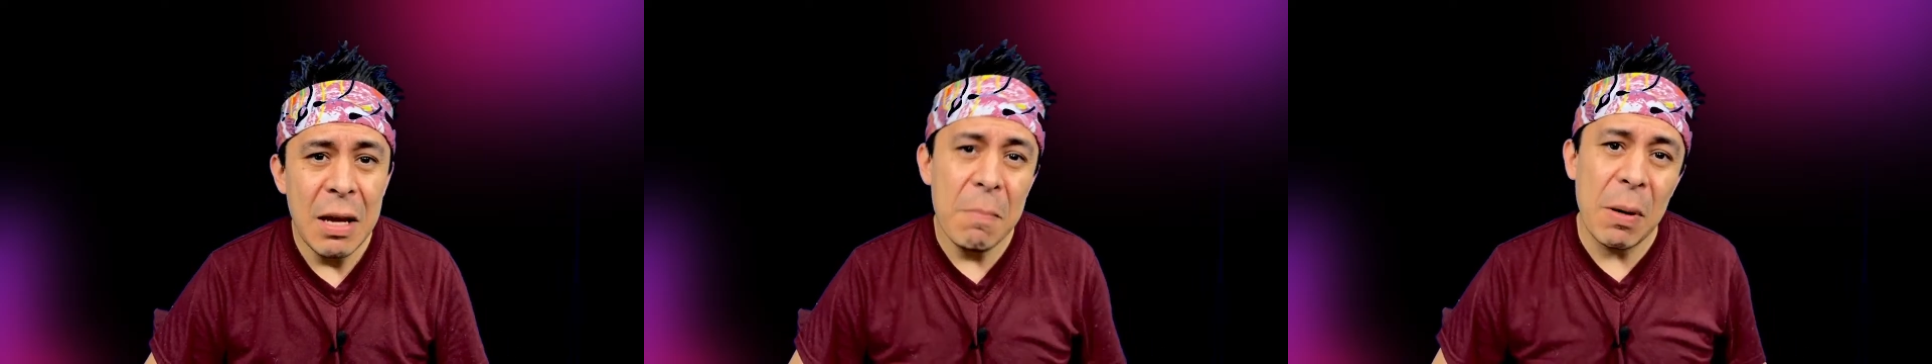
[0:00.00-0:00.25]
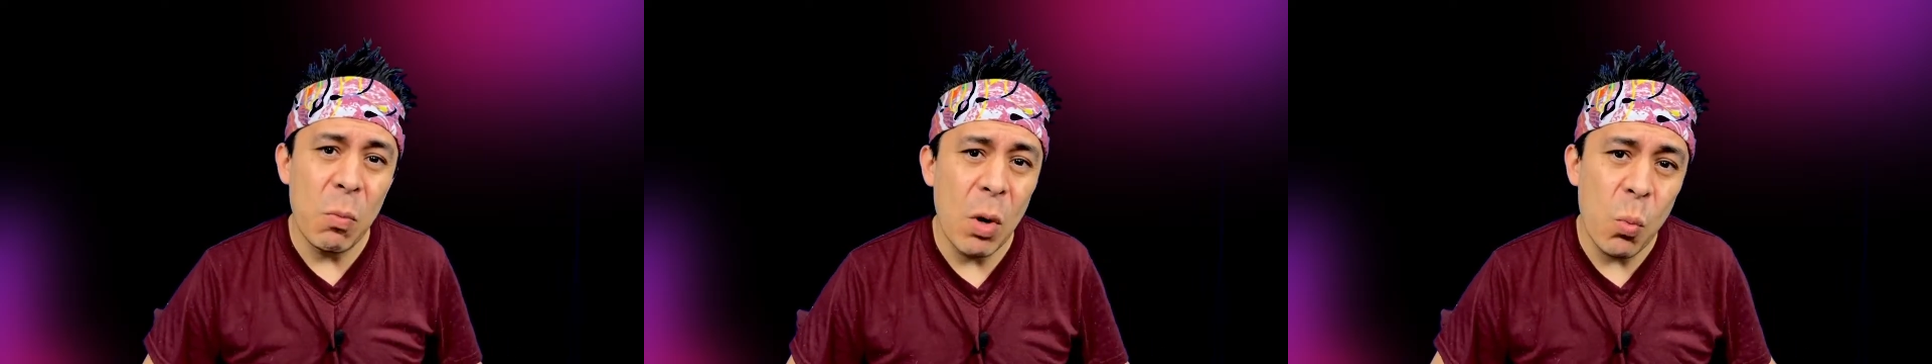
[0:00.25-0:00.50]

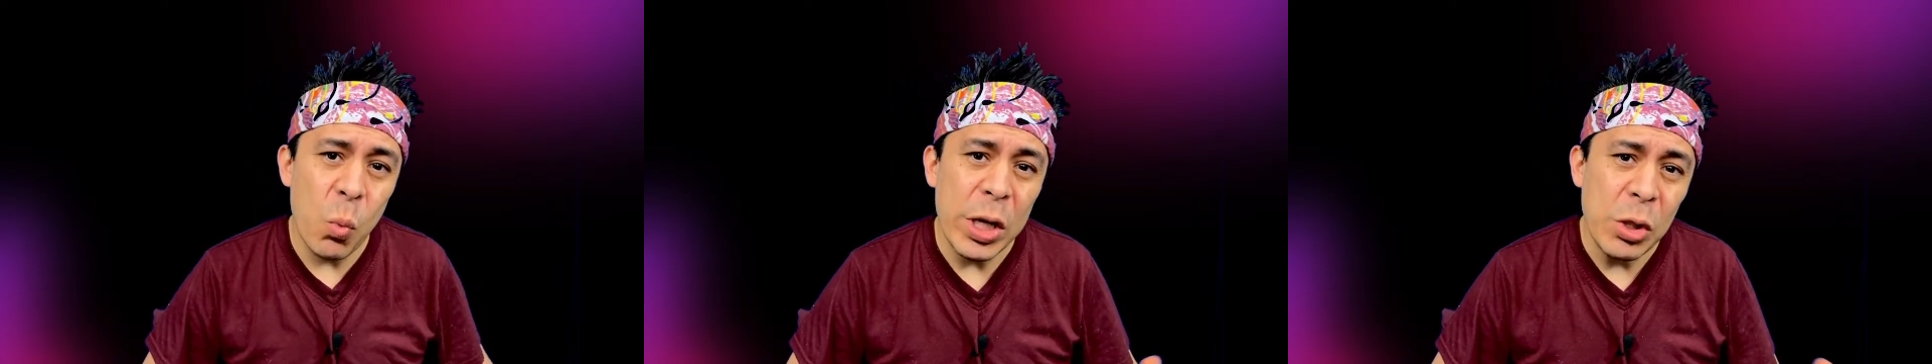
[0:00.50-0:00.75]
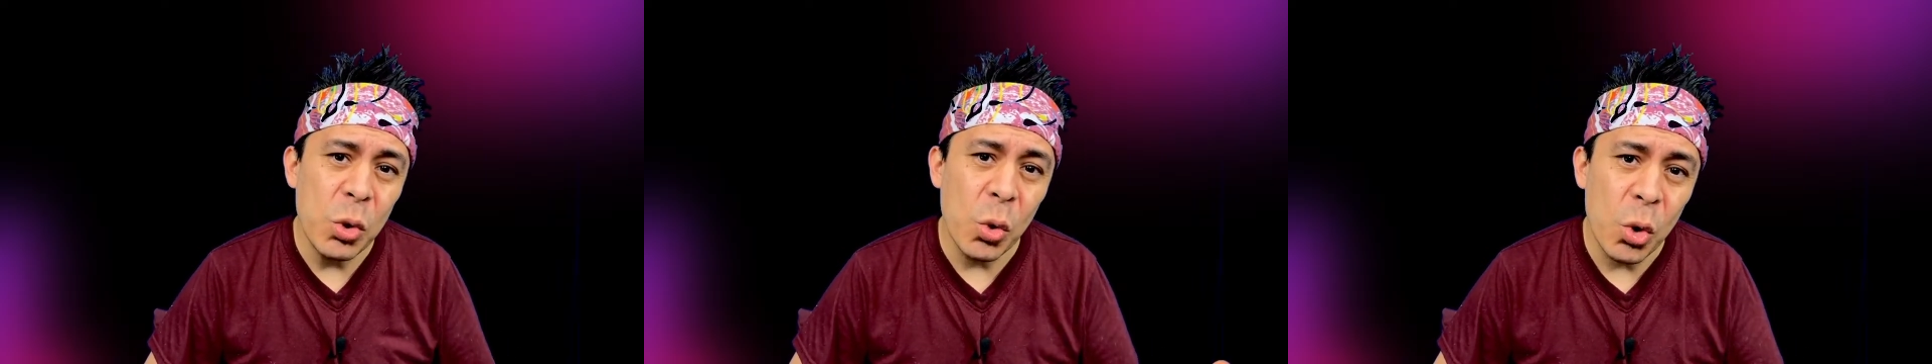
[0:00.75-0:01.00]
But what we
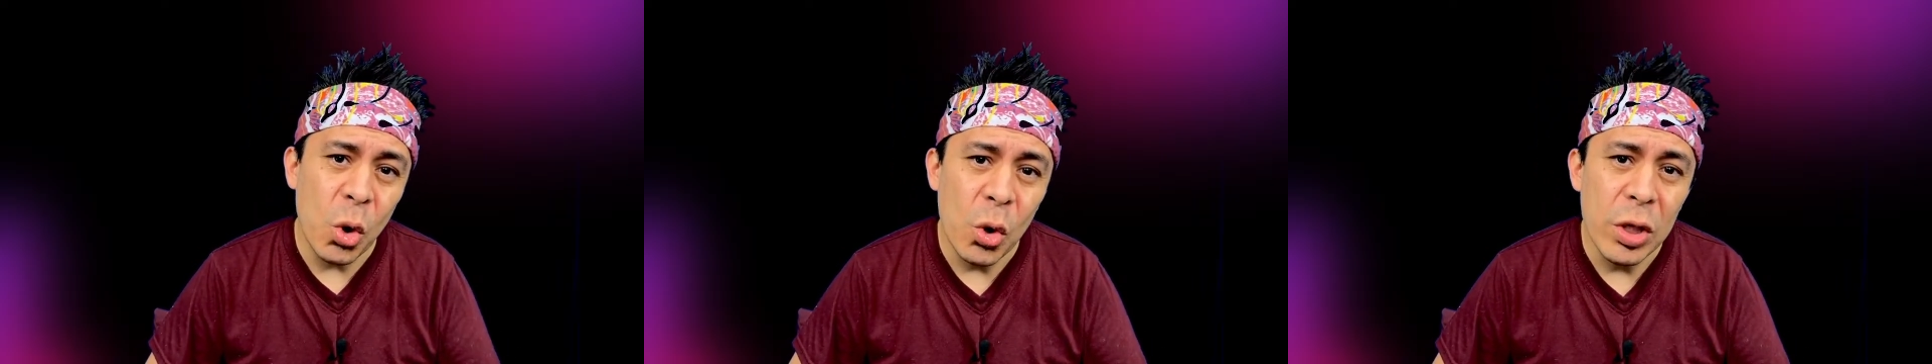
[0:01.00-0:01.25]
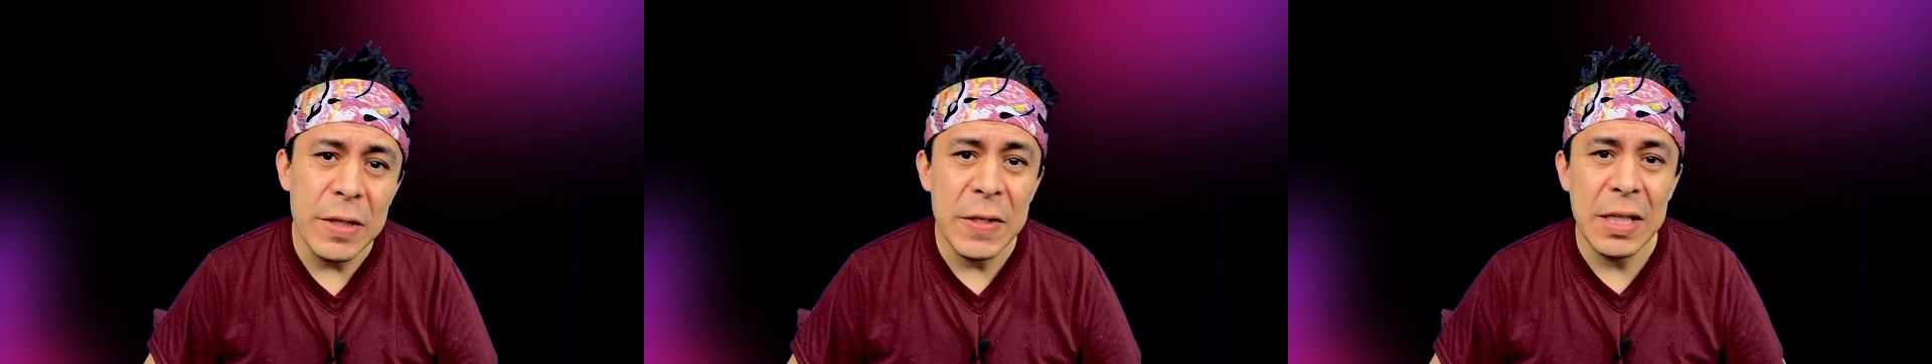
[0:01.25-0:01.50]
don't
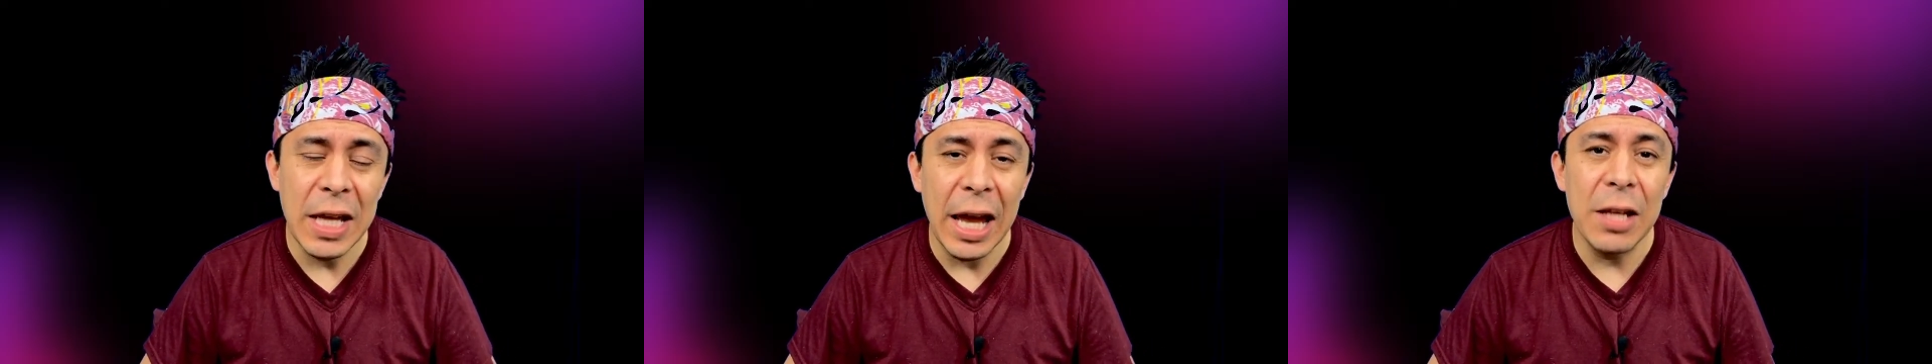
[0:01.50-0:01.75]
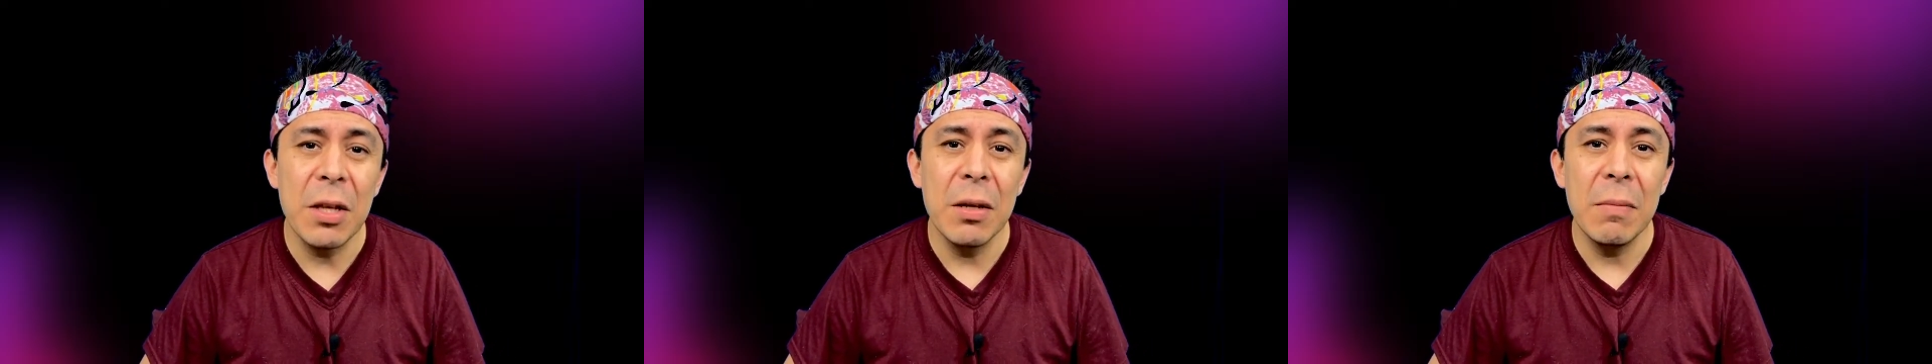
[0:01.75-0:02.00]
understand